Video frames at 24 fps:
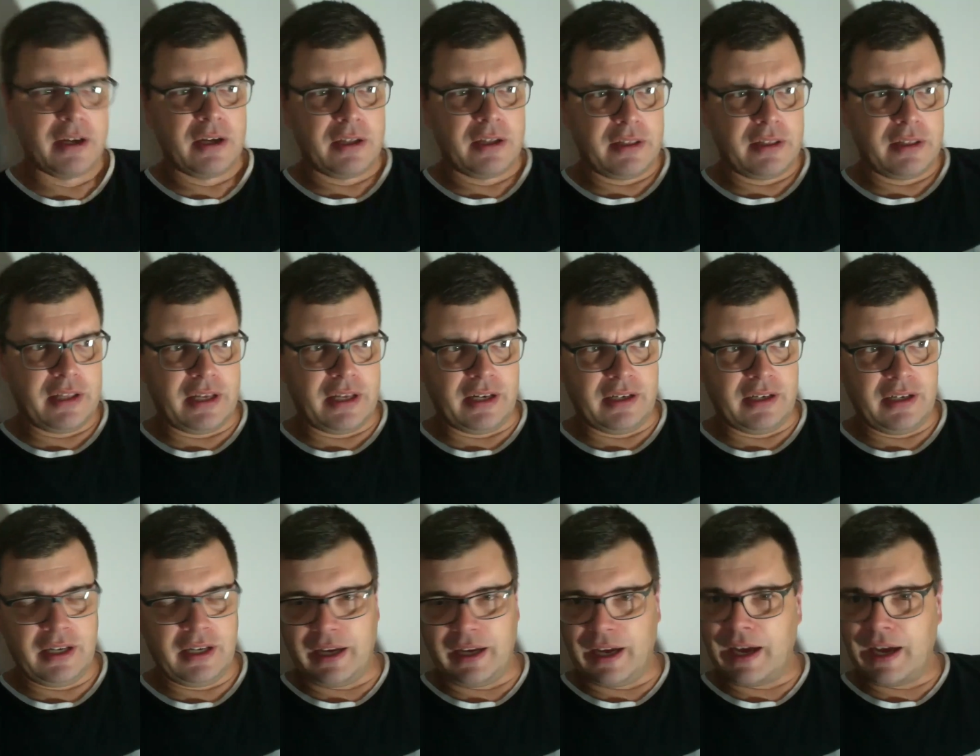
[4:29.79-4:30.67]
that
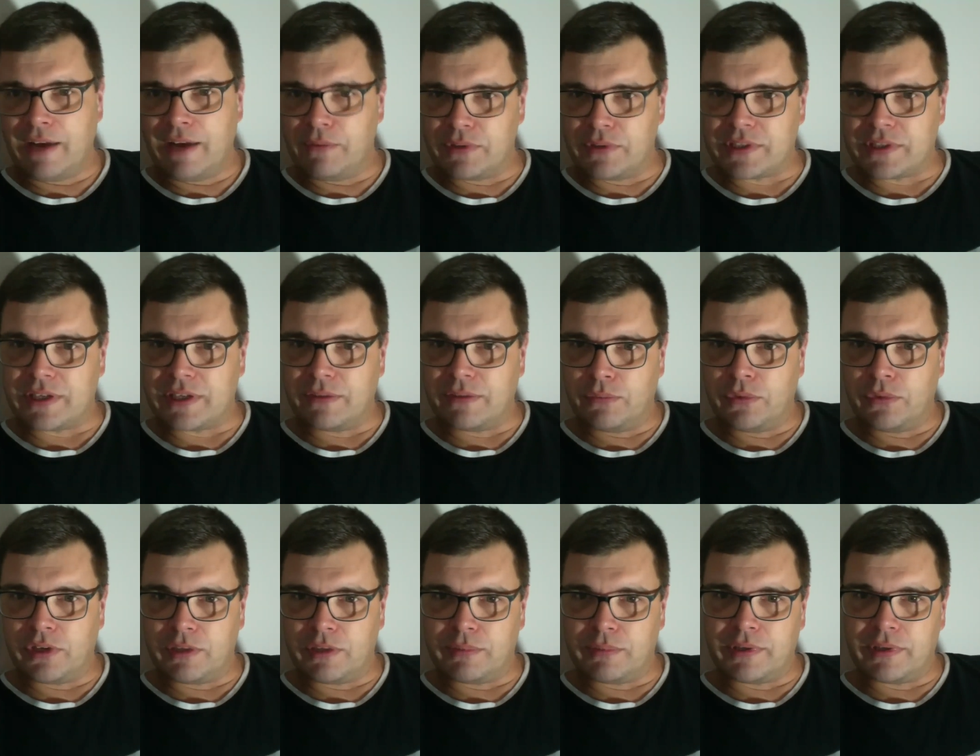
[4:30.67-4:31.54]
I was at
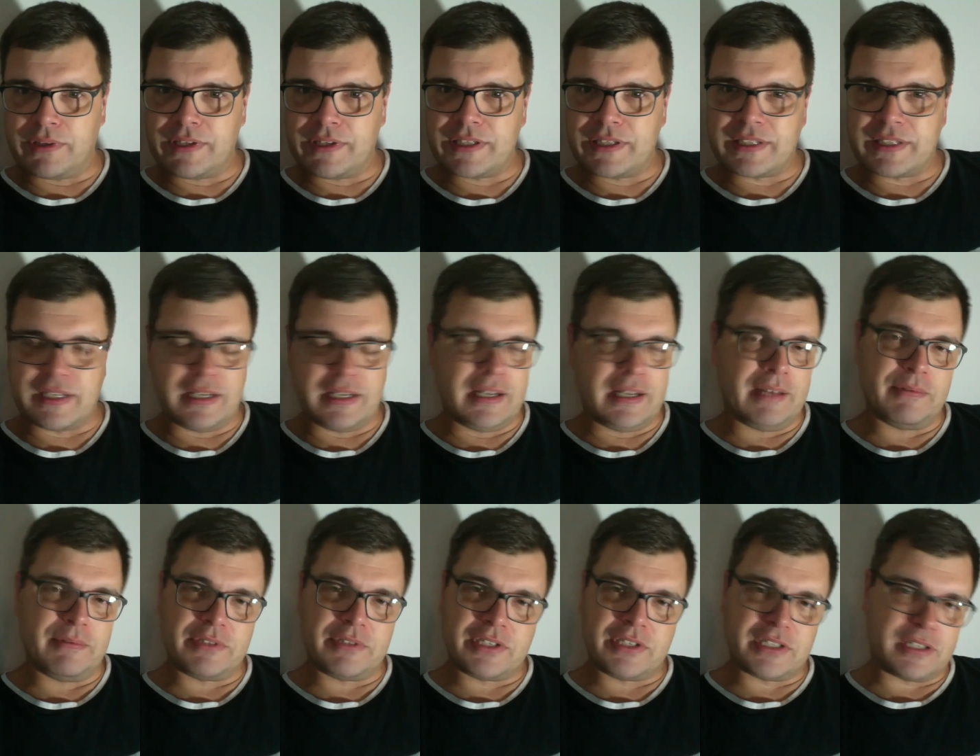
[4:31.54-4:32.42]
Warner Brothers, and it
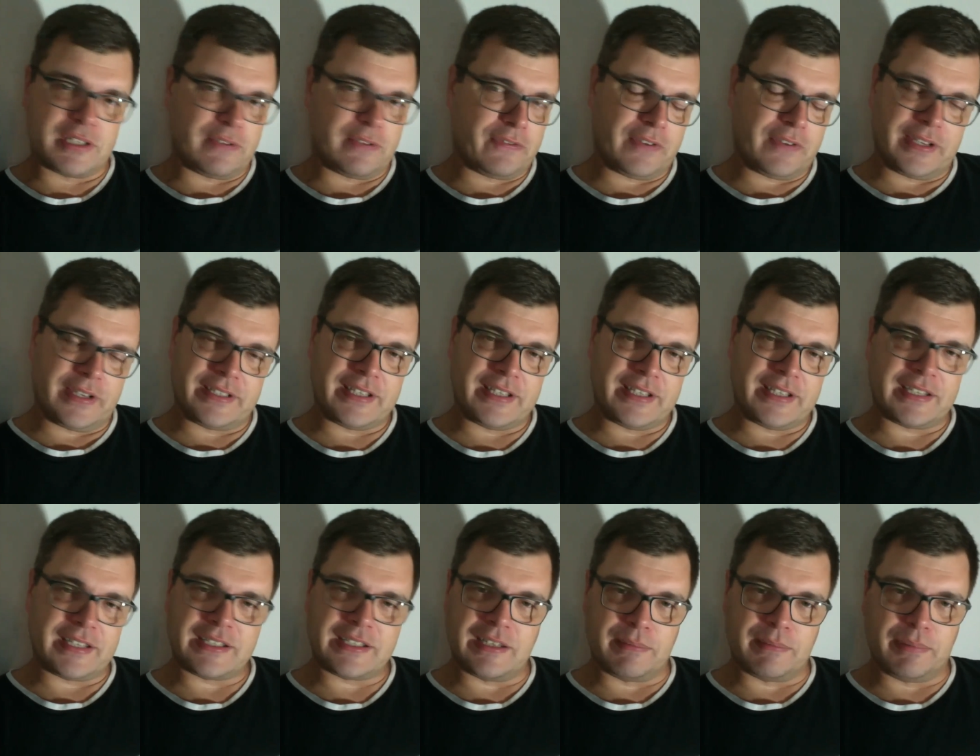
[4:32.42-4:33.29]
was just a
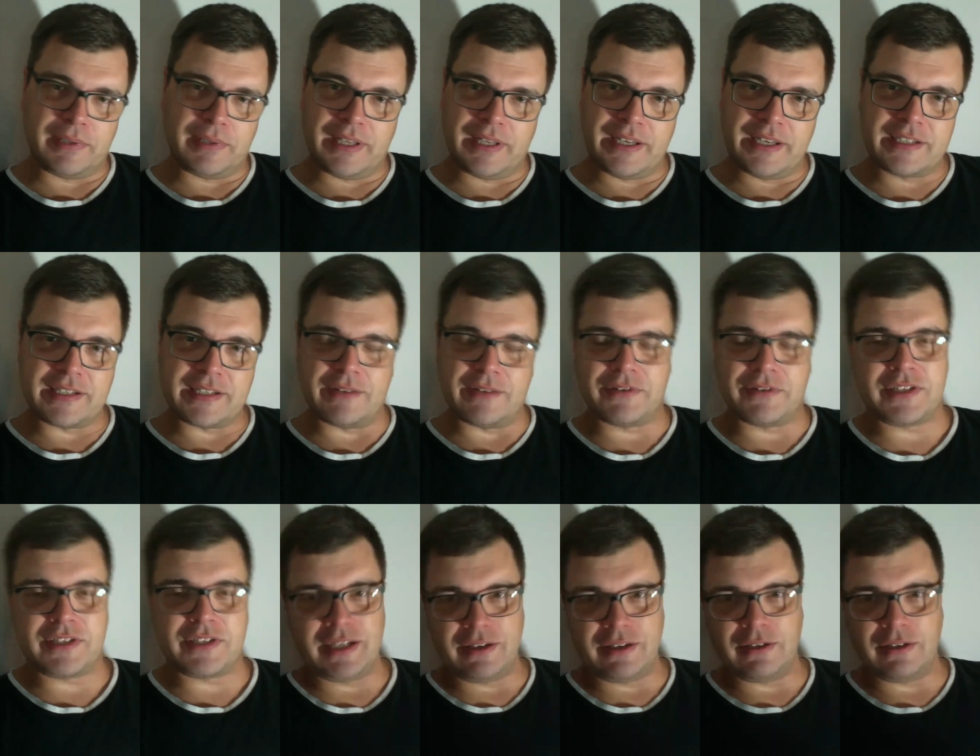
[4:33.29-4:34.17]
fantastic place. I was
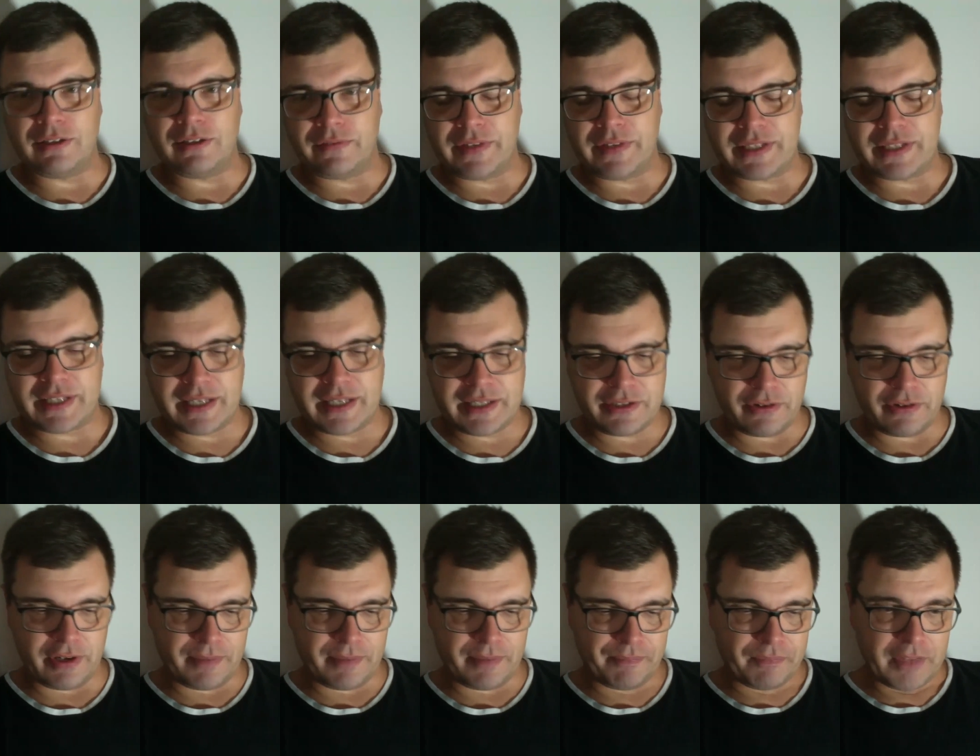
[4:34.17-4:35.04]
seeing all of this
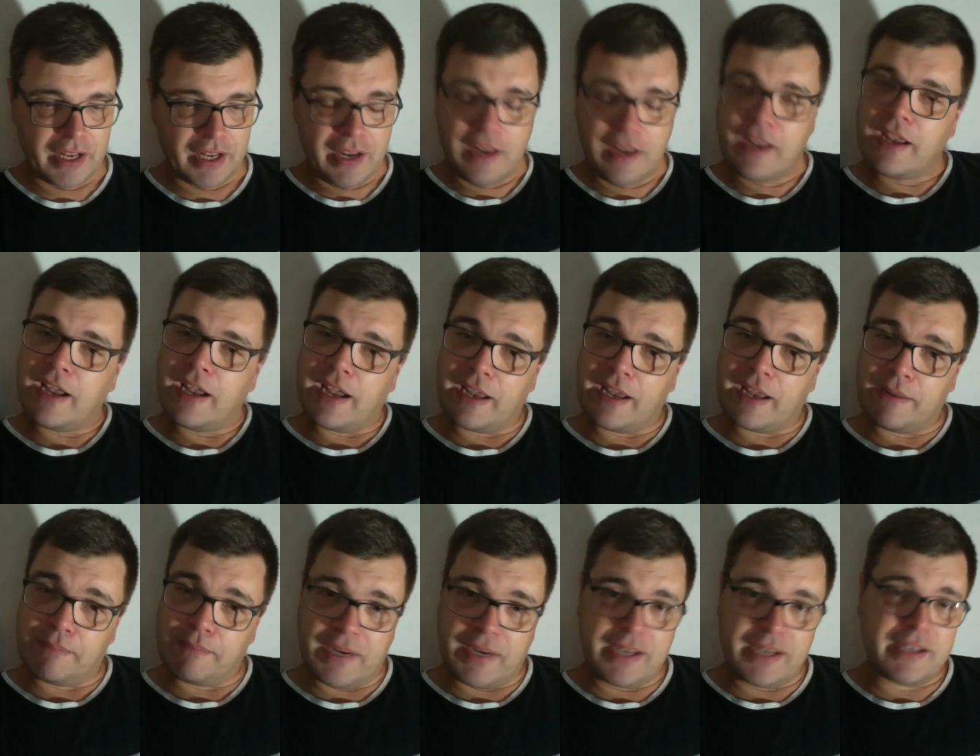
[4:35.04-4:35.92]
history. And
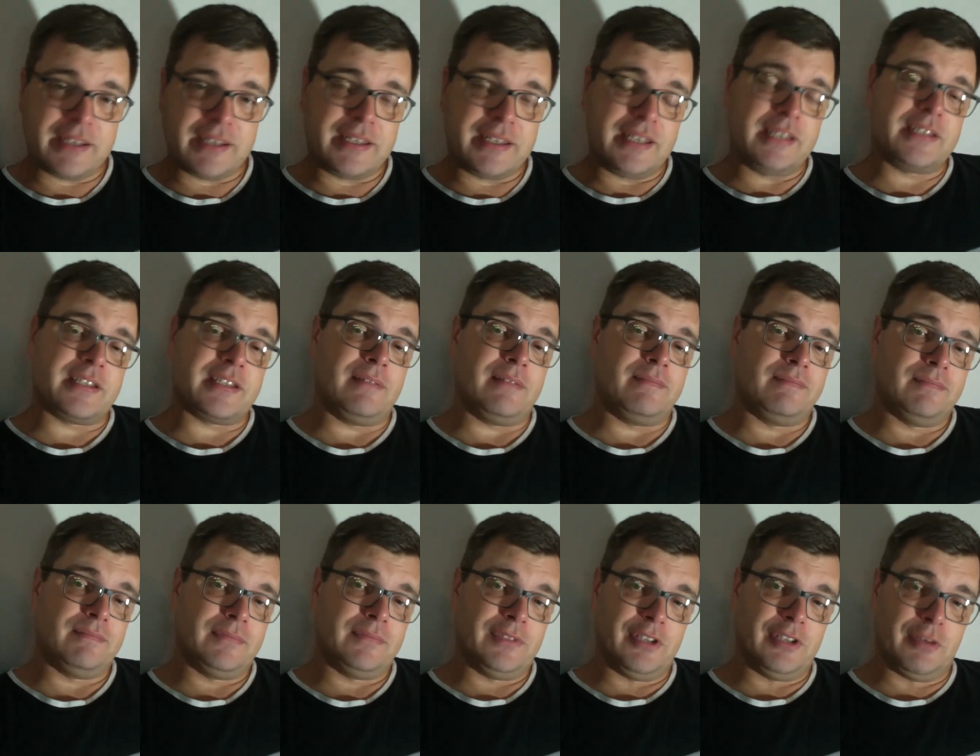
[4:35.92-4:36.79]
Mike Disa,
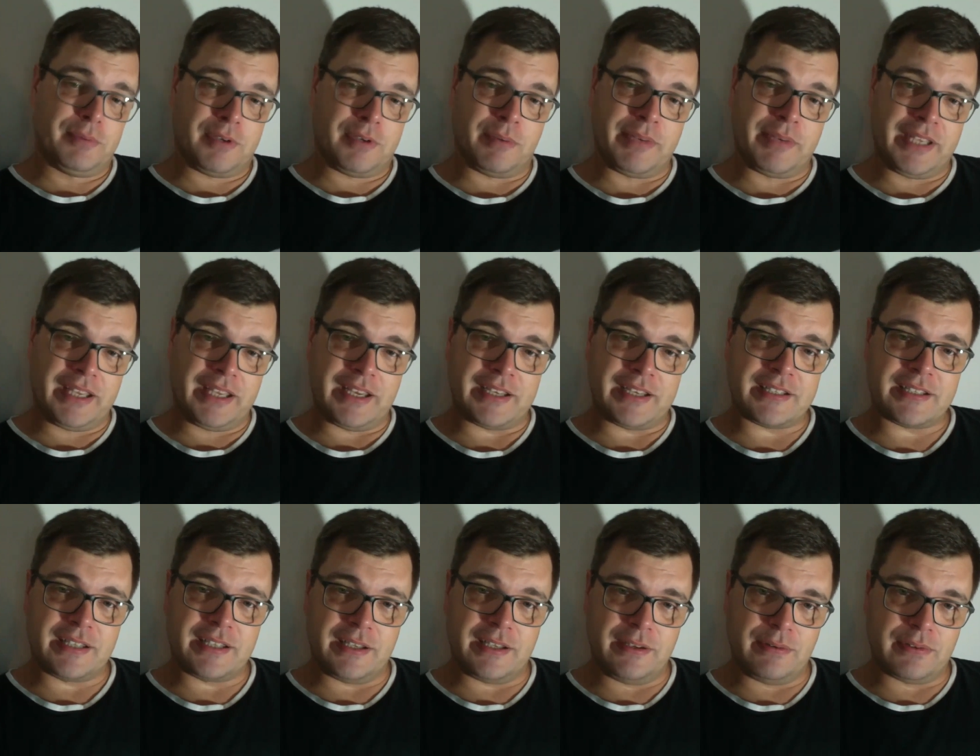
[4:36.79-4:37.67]
upcoming
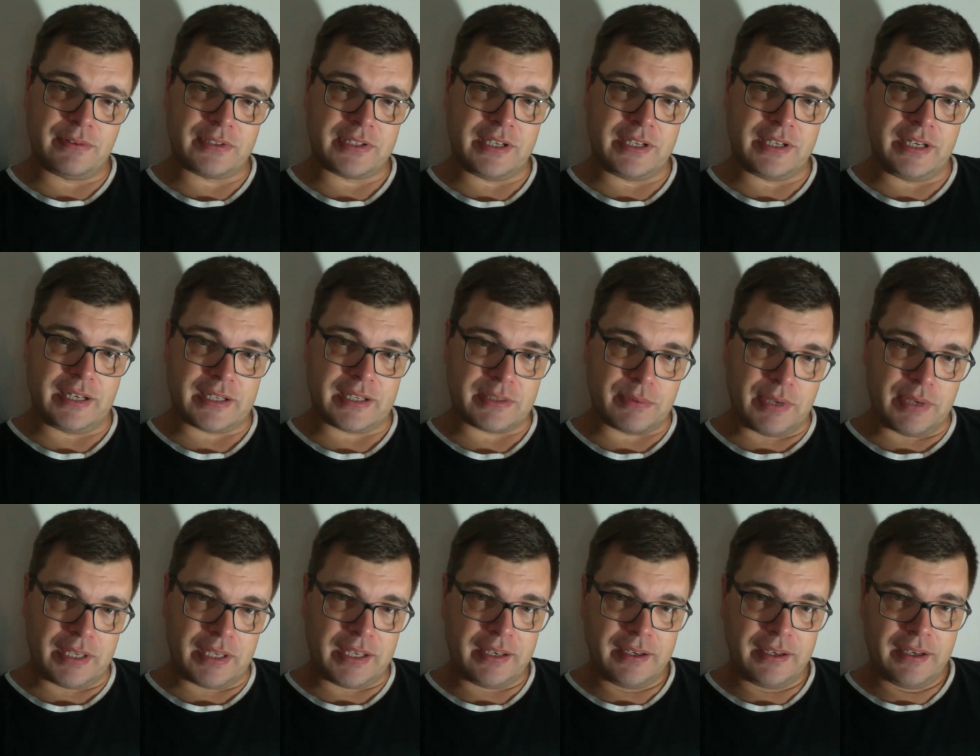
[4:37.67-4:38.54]
guest that you will see next
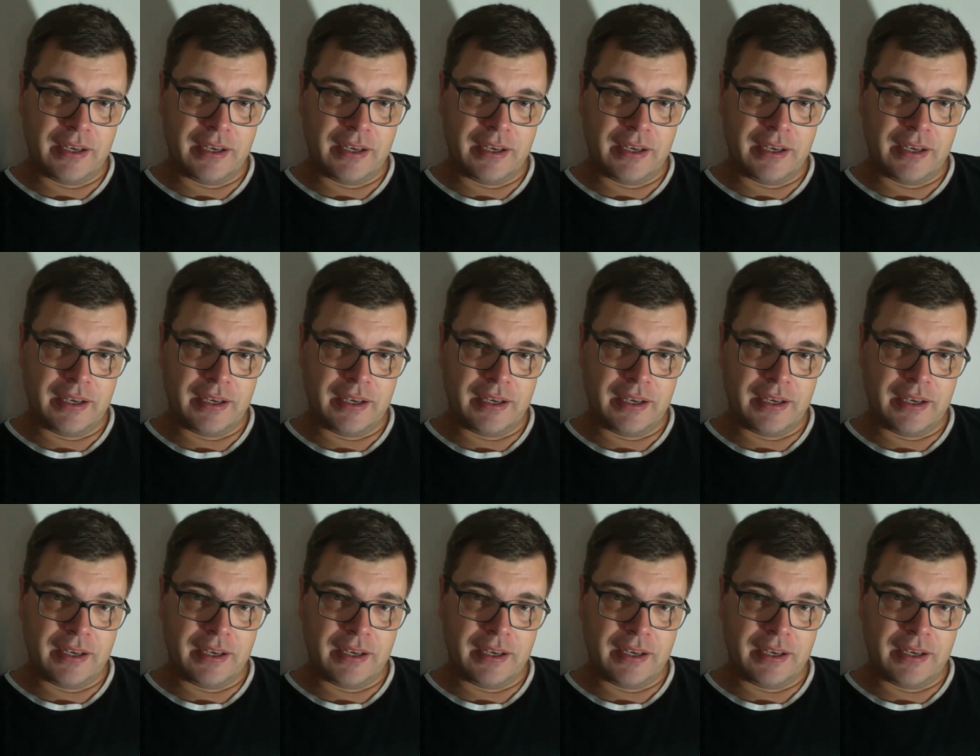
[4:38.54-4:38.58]
week,